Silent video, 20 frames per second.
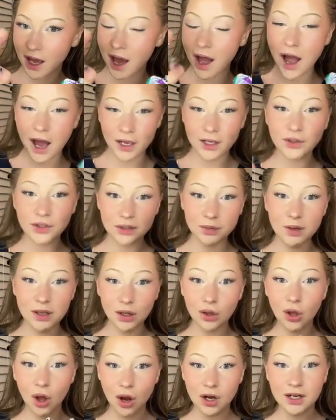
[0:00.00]
I used to be a
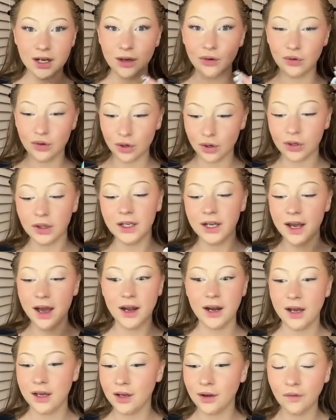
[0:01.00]
long nail girly
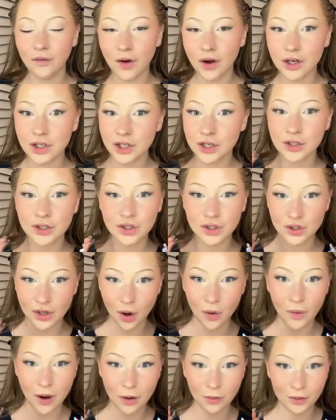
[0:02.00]
and I could function
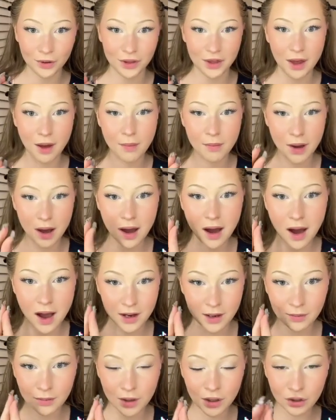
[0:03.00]
so well with them, but I
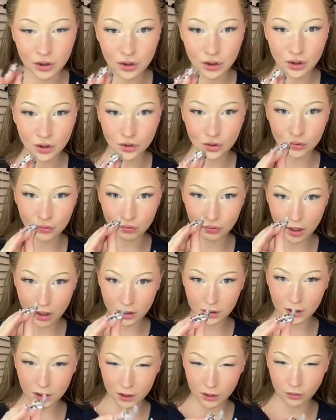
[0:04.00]
am
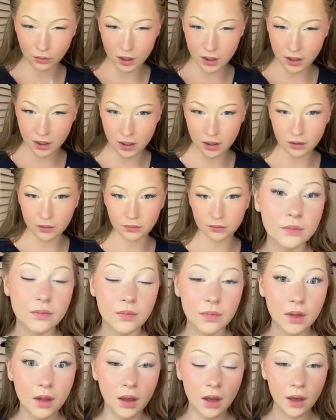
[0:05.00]
struggling right now.
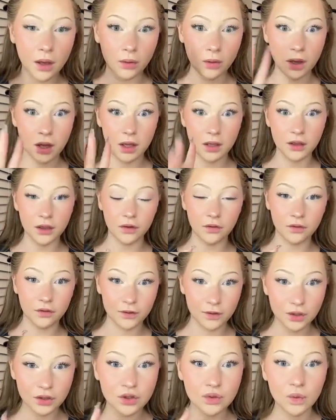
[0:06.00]
Okay, the
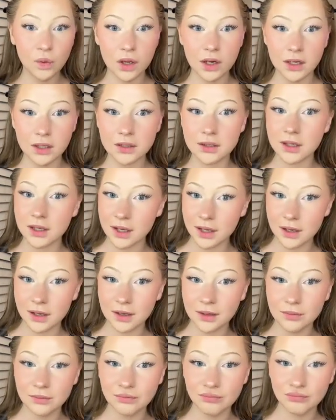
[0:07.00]
first one is
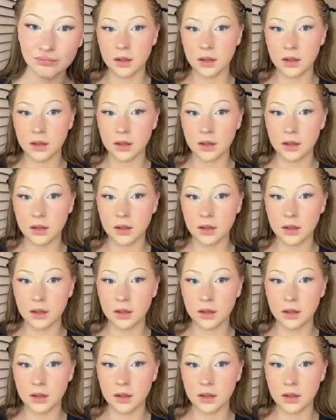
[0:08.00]
in.